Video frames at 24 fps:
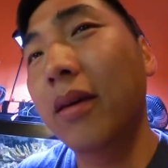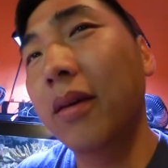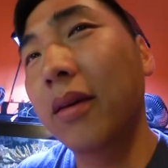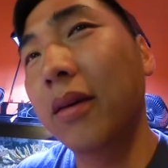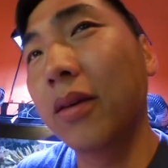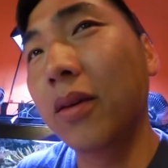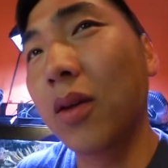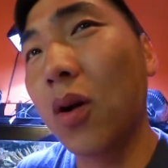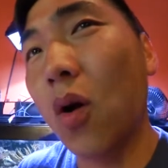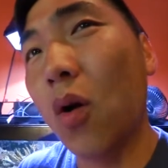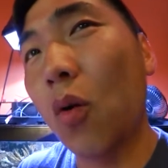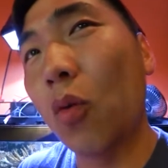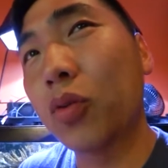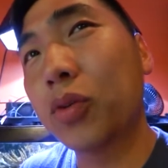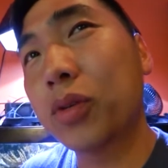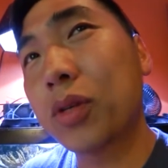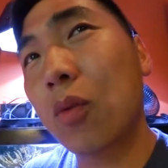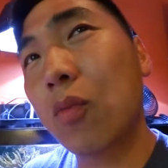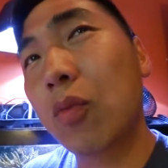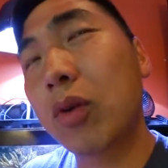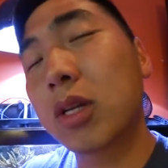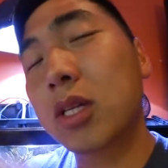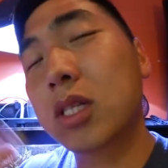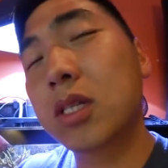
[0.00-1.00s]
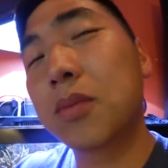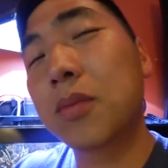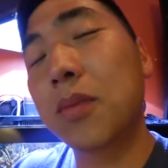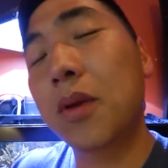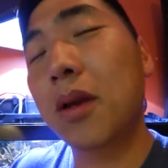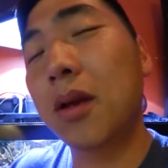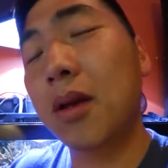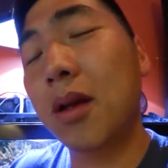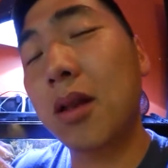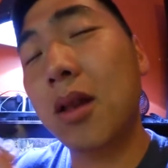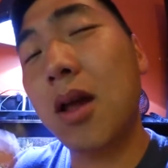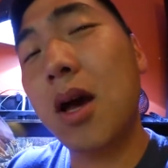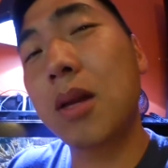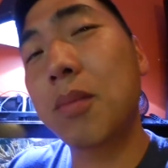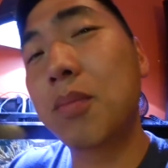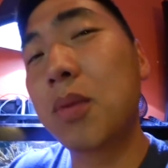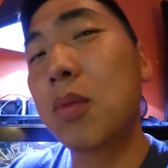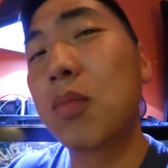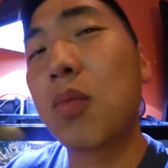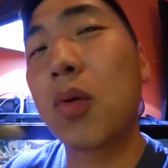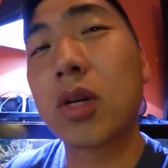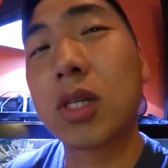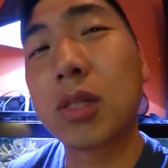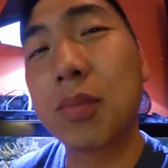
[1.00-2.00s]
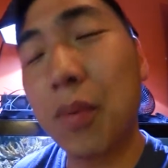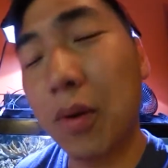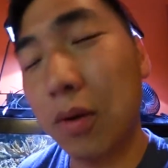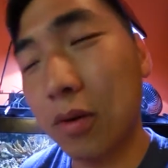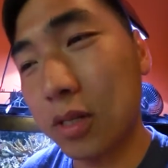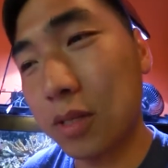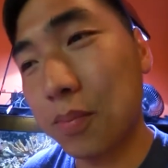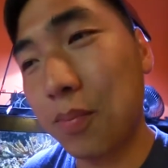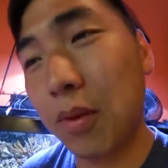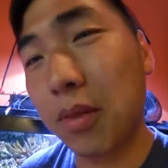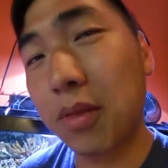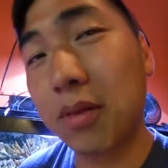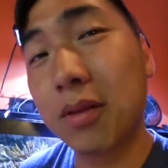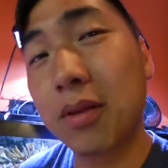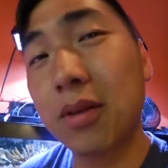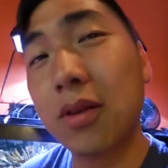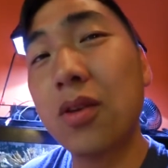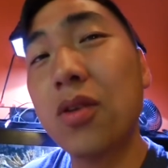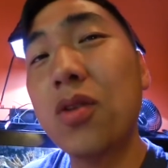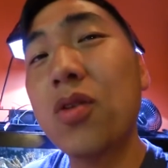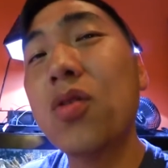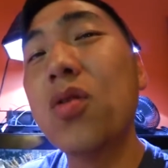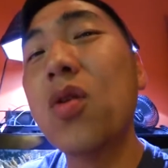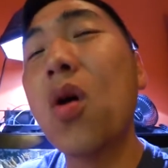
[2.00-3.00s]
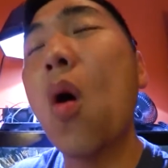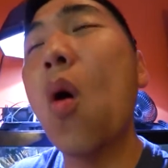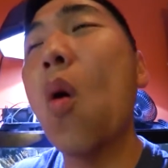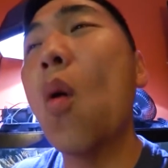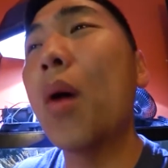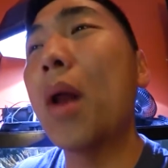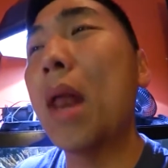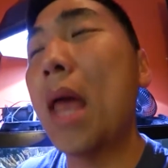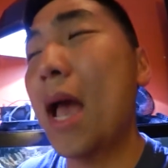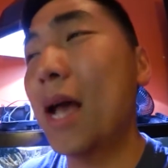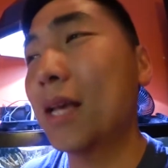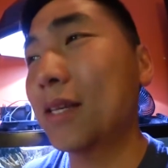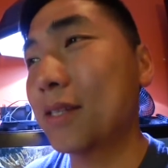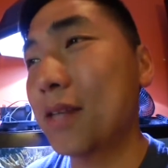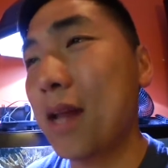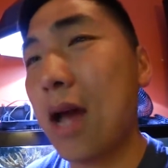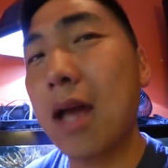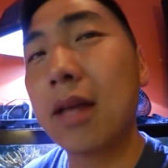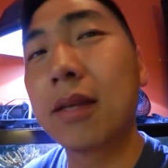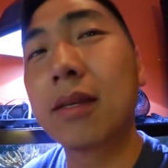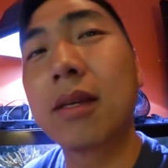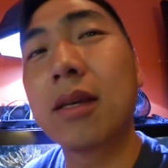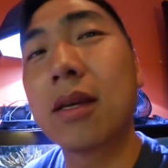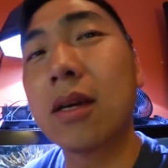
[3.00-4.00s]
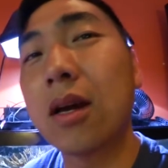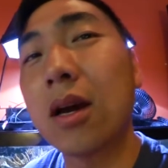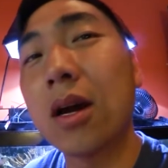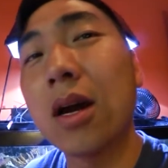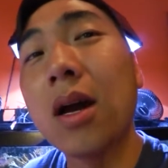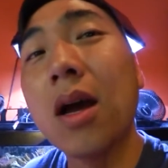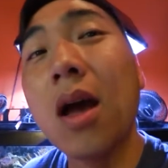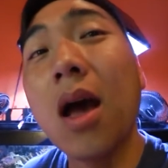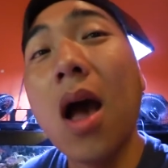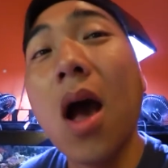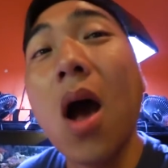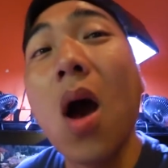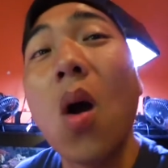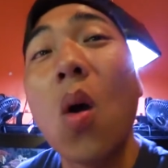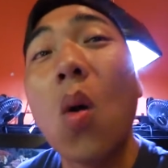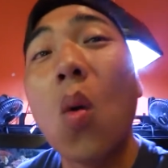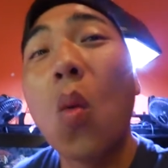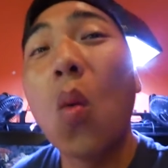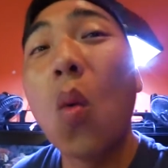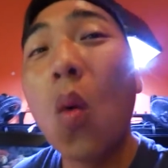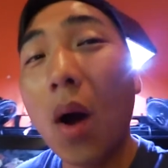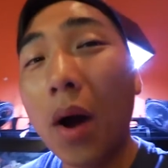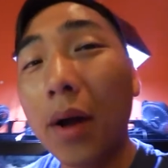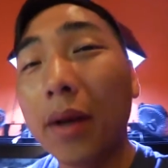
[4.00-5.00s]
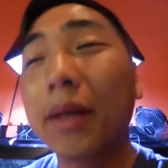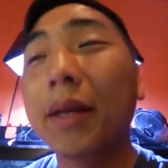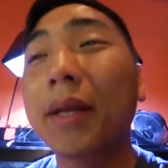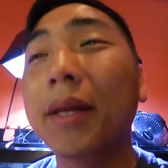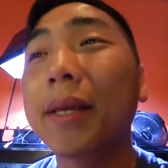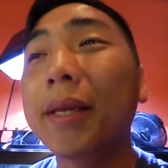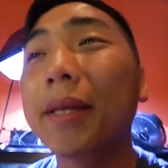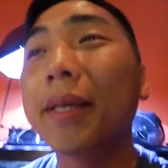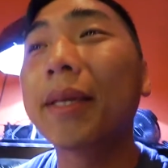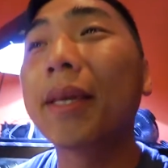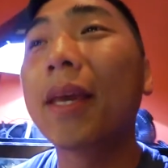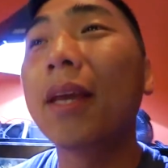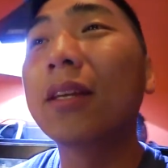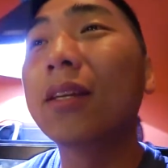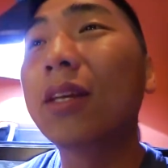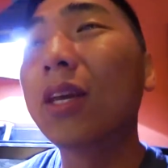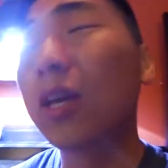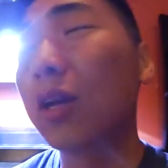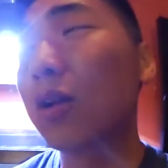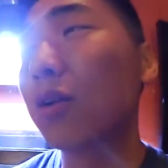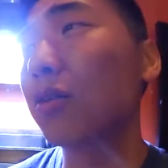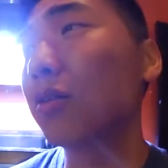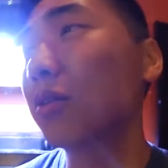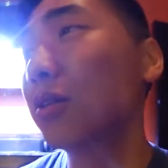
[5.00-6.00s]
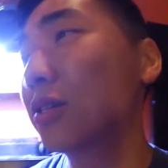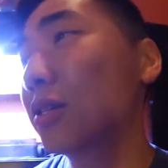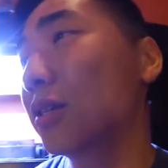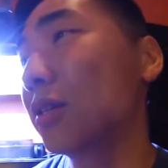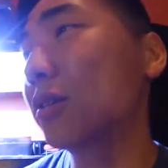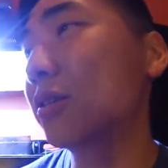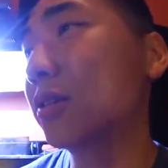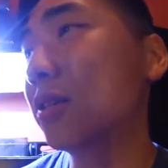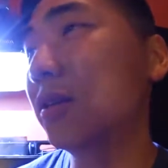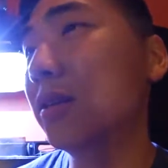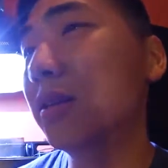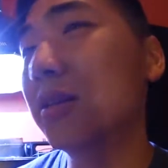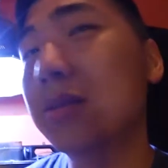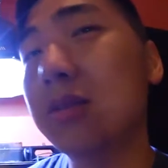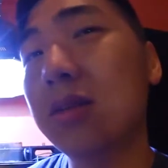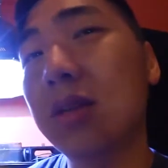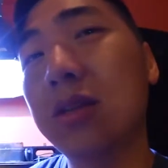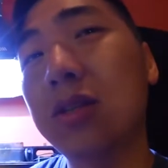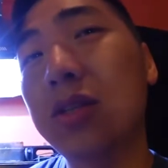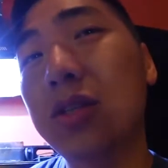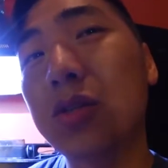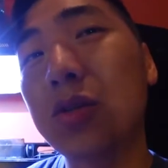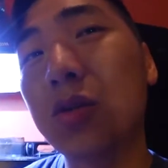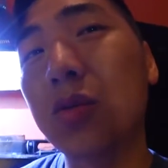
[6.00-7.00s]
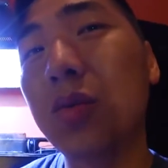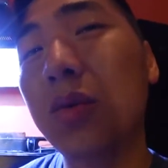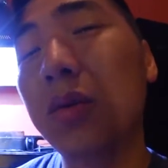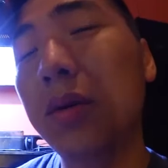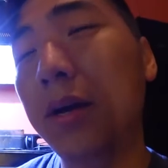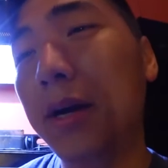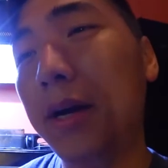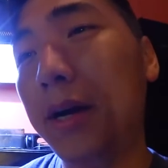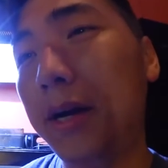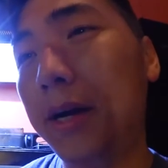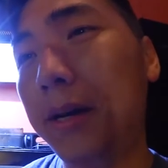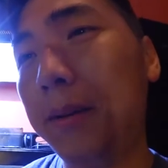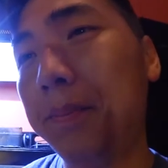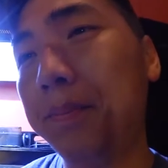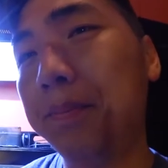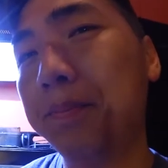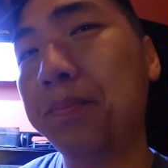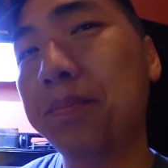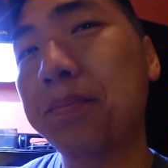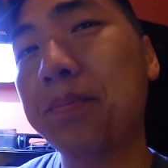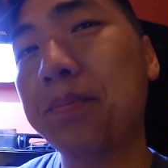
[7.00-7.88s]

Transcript: you know, someone, a lot of people experience, but no one has an idea what can cure this, this issue. Um,